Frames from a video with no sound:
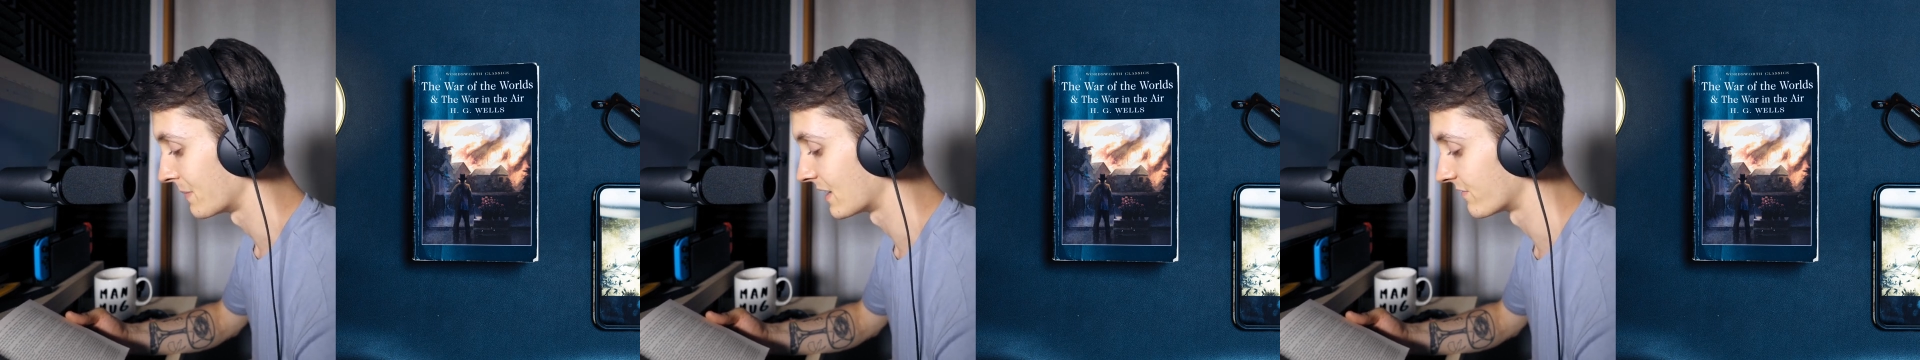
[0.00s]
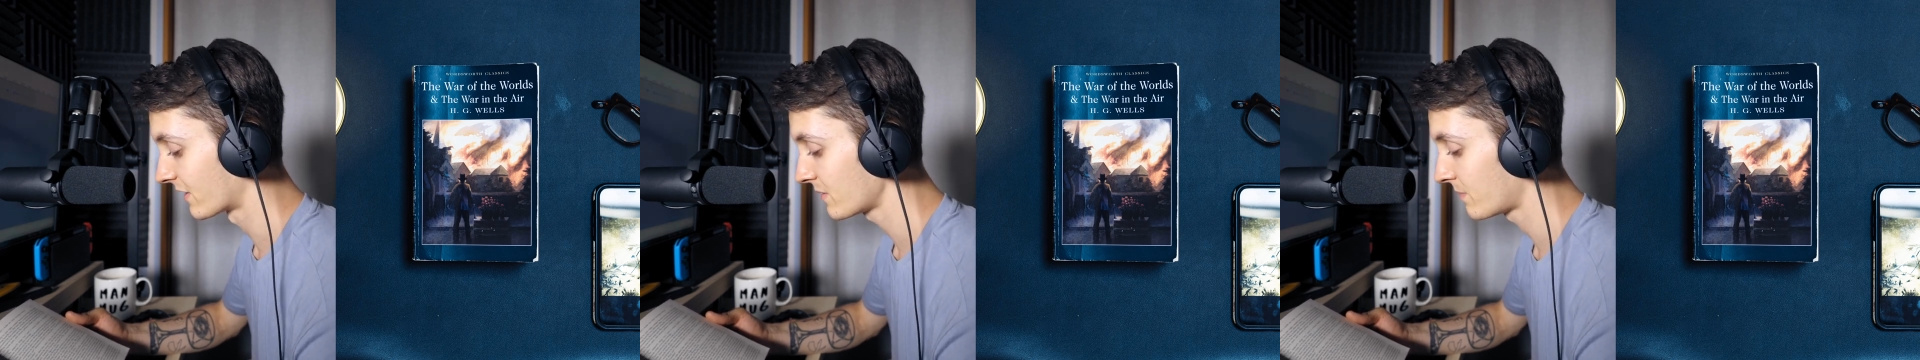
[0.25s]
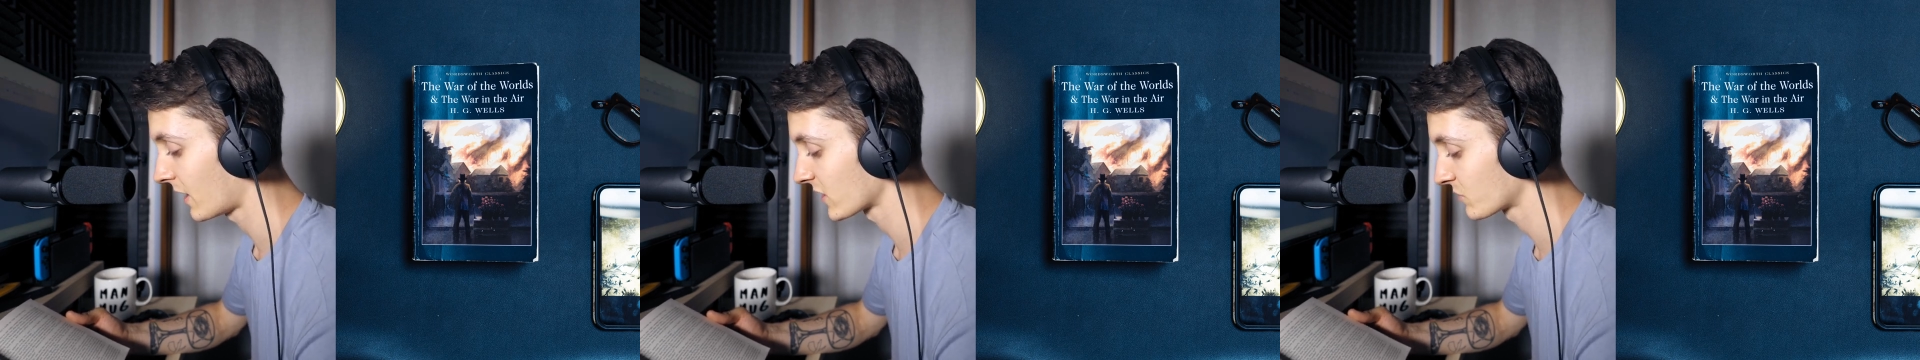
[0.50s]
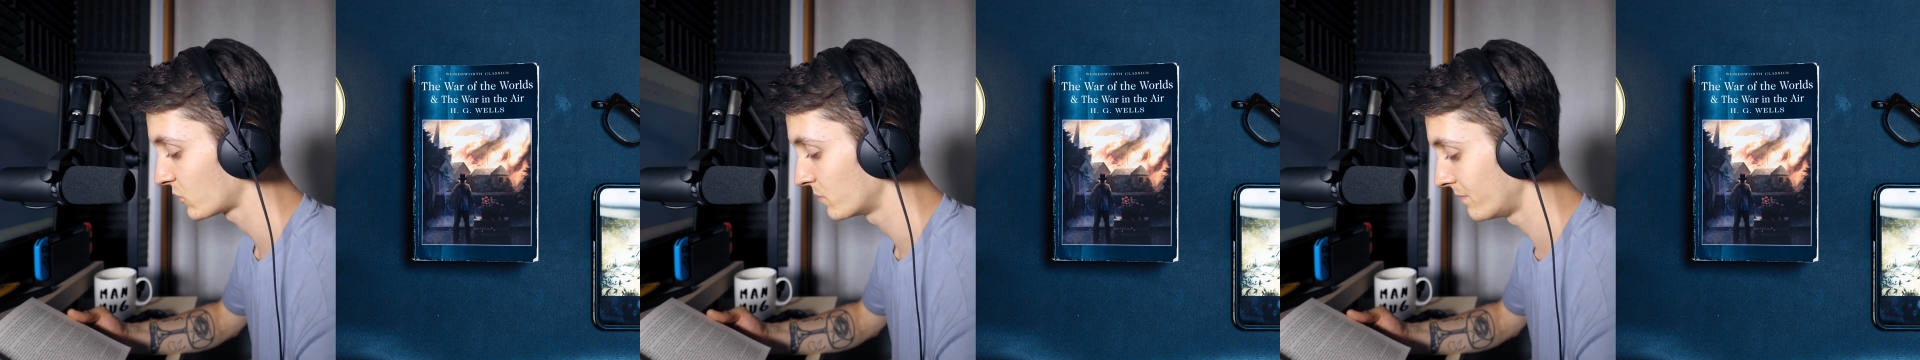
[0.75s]
made a very
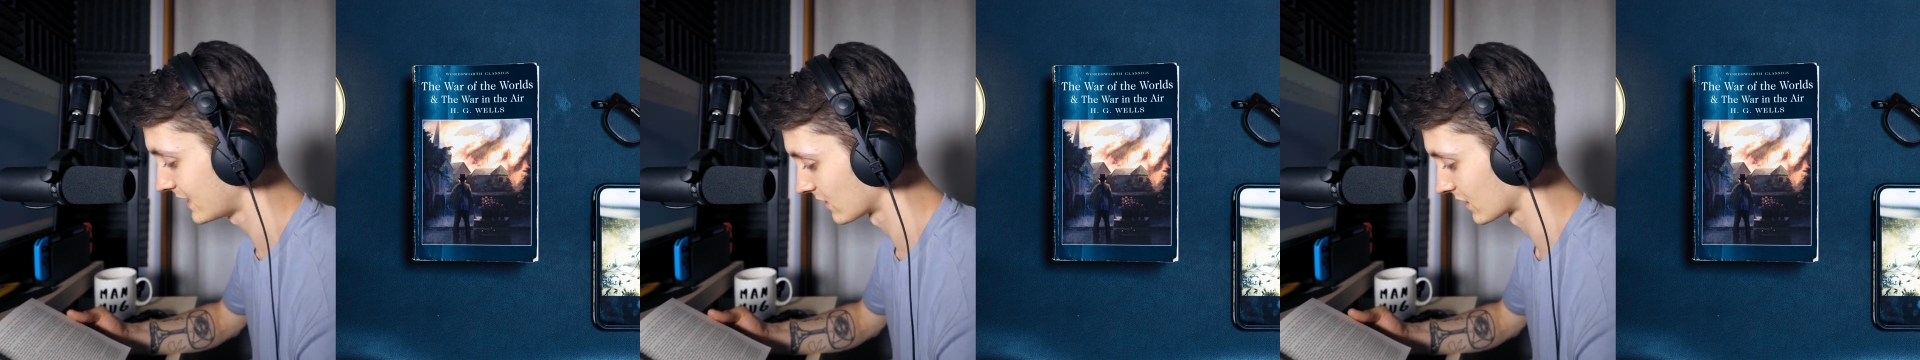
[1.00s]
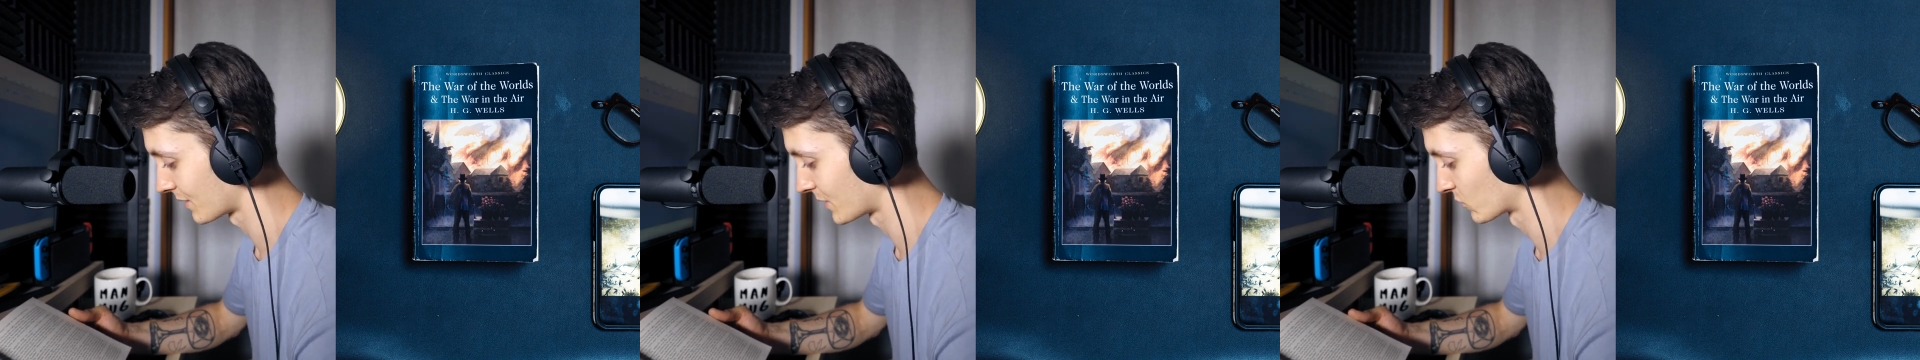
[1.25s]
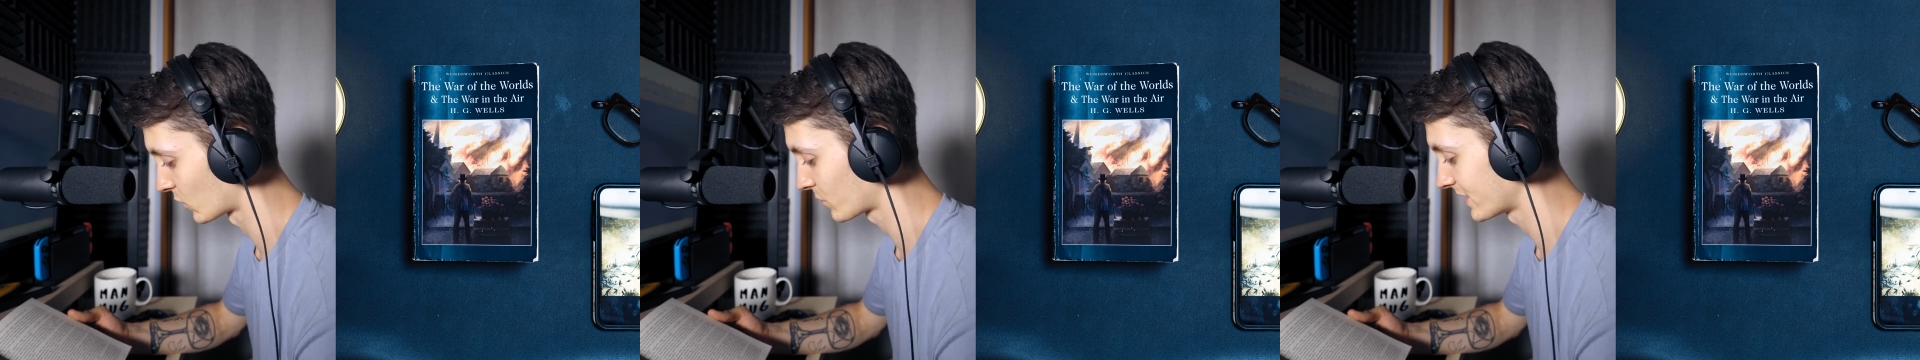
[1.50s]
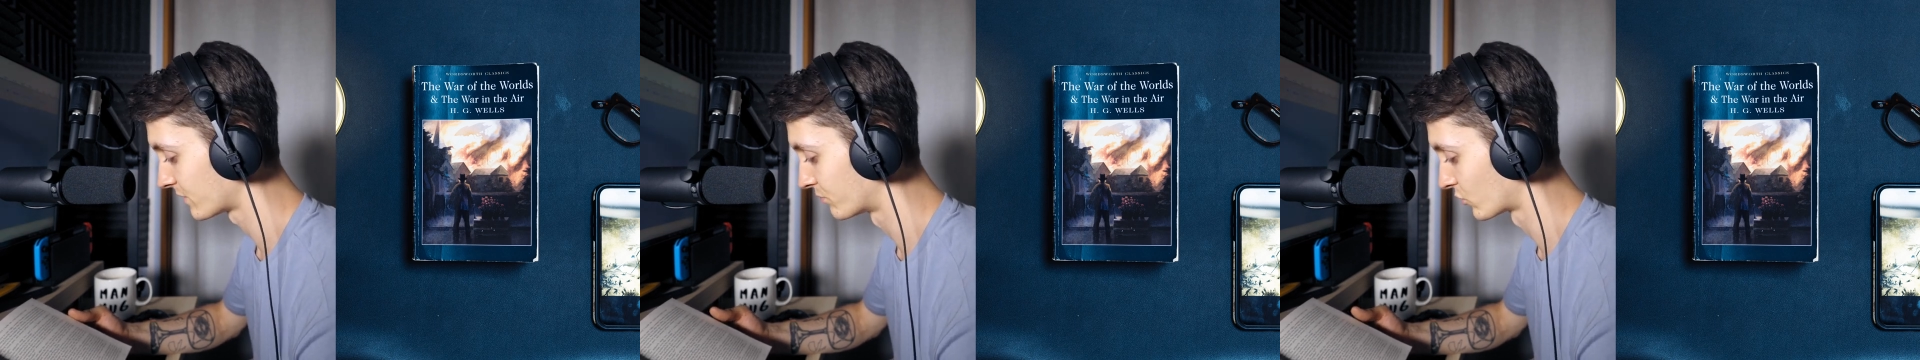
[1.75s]
passable meal upon what
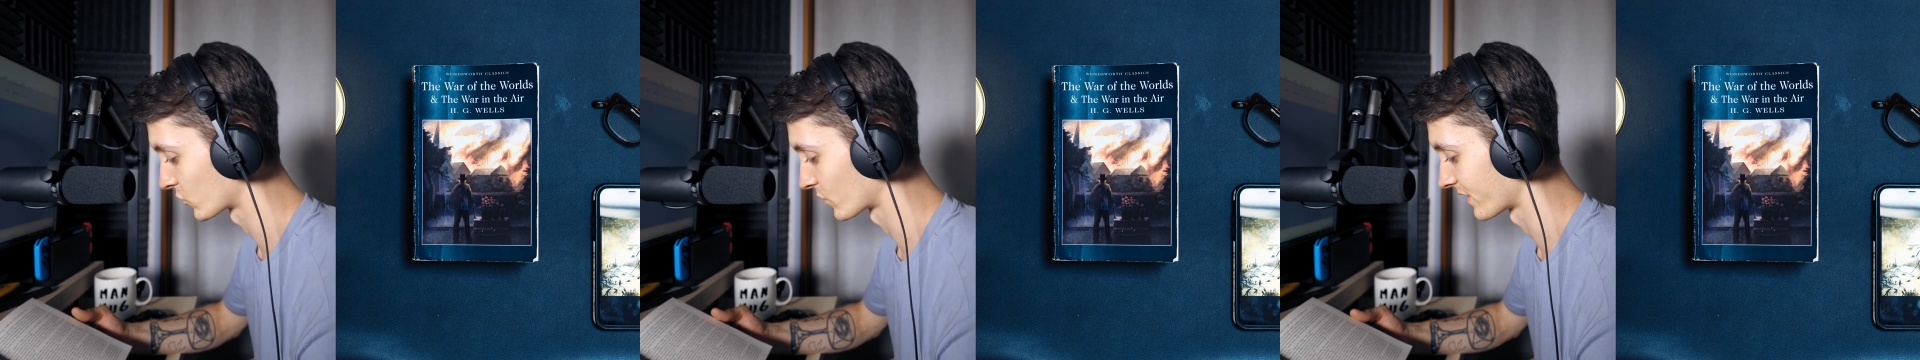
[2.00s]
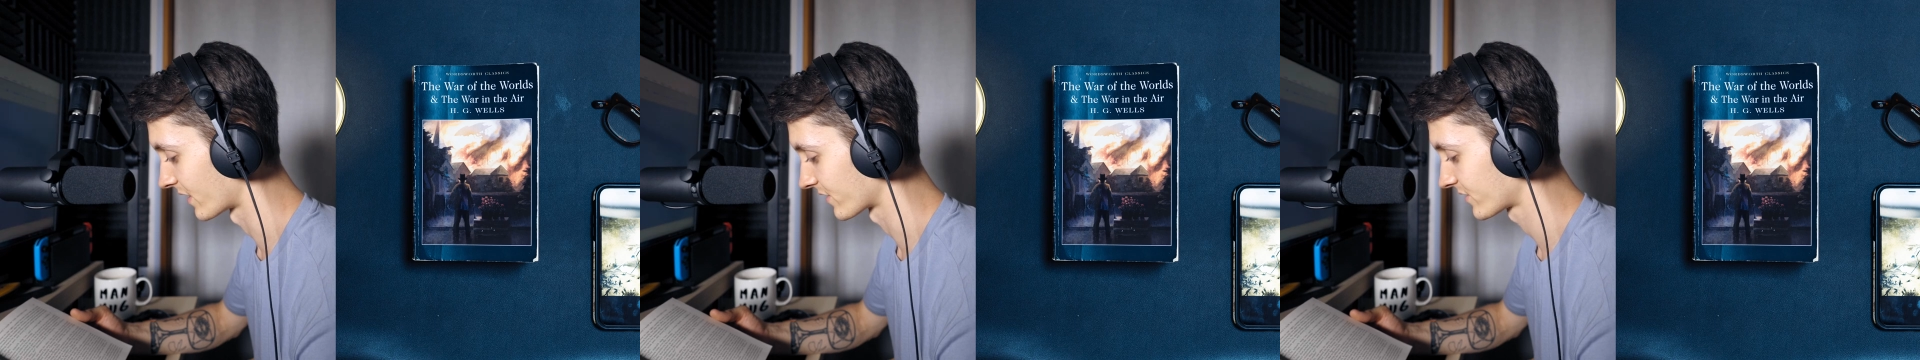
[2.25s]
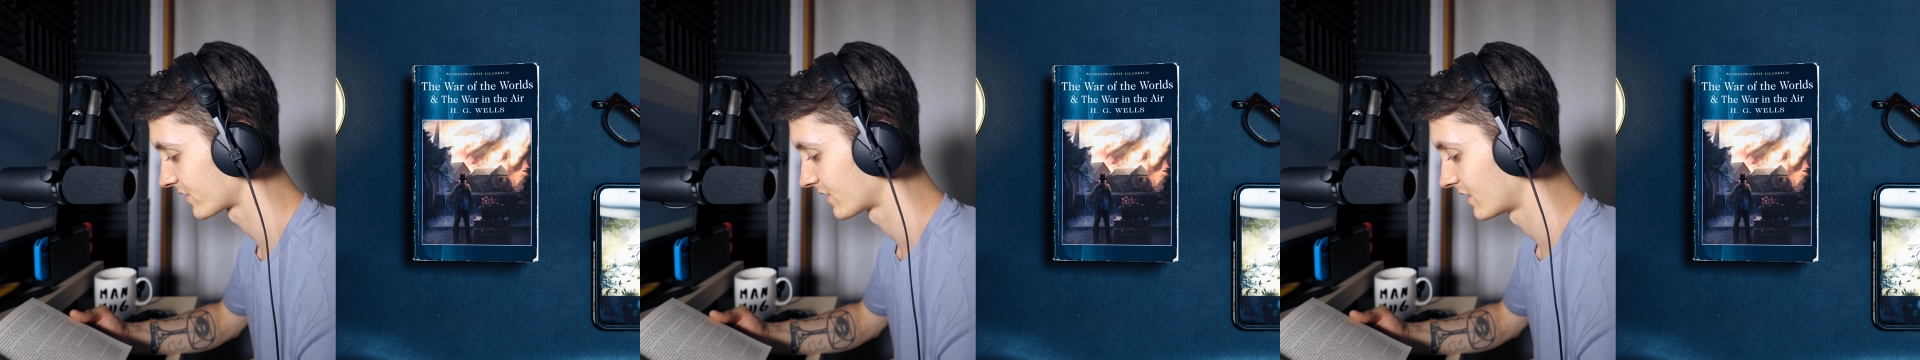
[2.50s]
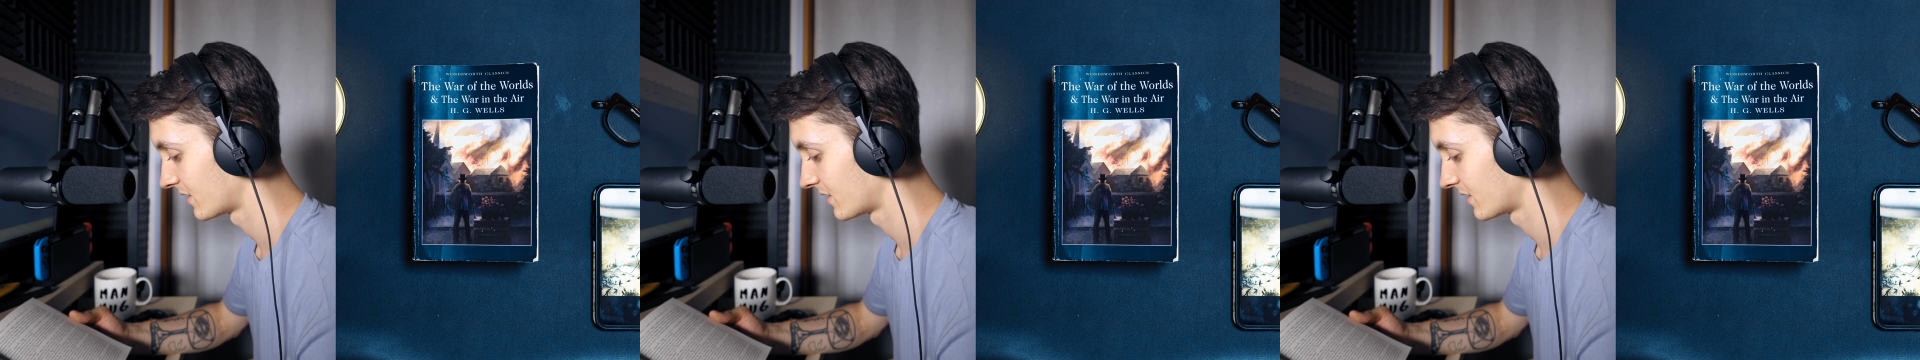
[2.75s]
we had brought with us.